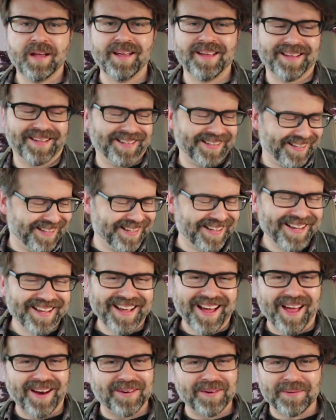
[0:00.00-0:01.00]

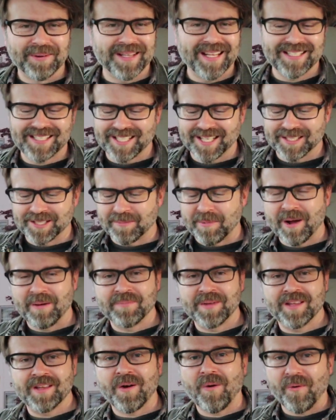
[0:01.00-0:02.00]
I don't know what that says about
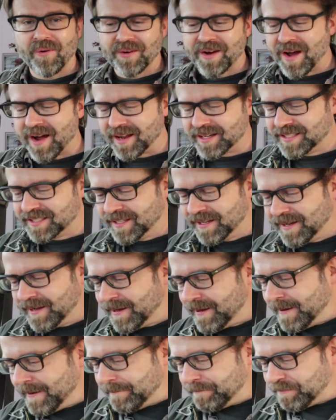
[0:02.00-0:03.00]
me or not.
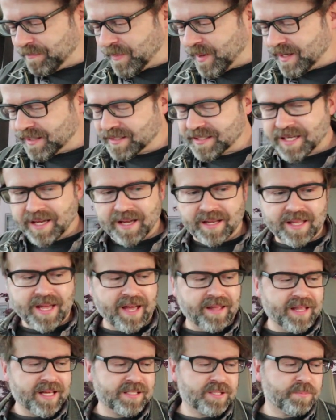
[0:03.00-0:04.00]
But
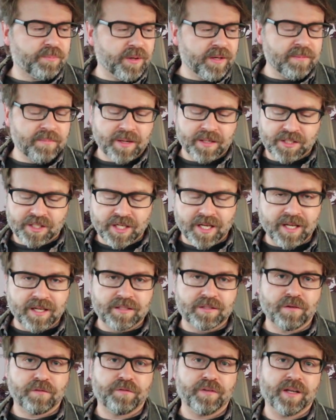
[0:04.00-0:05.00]
yeah, that's pretty much
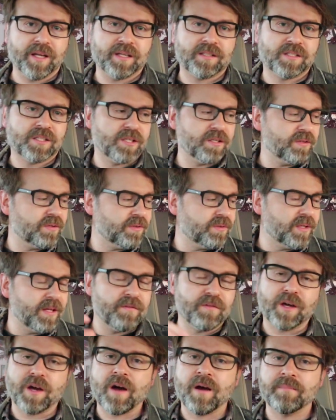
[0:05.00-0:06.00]
it. Don't forget to
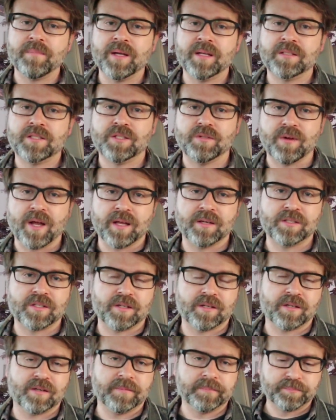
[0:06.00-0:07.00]
leave a comment to
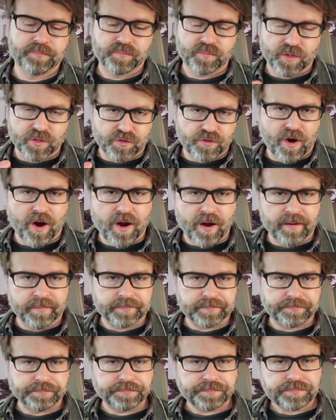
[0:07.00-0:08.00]
enter the draw.
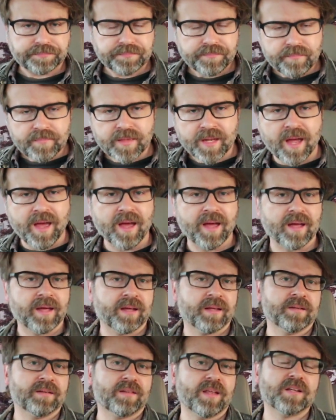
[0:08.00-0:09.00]

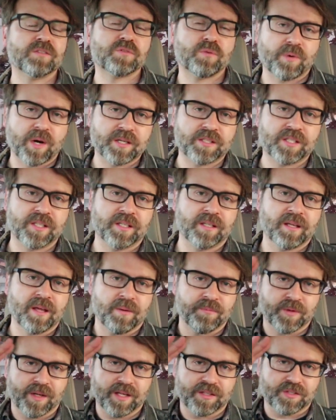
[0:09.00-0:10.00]
And thanks for watching,
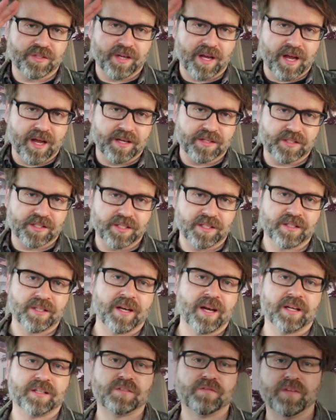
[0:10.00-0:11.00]
and we'll catch you guys in the
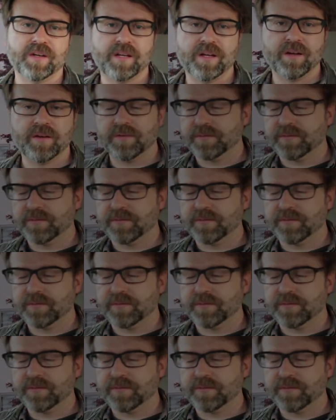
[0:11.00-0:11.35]
next video.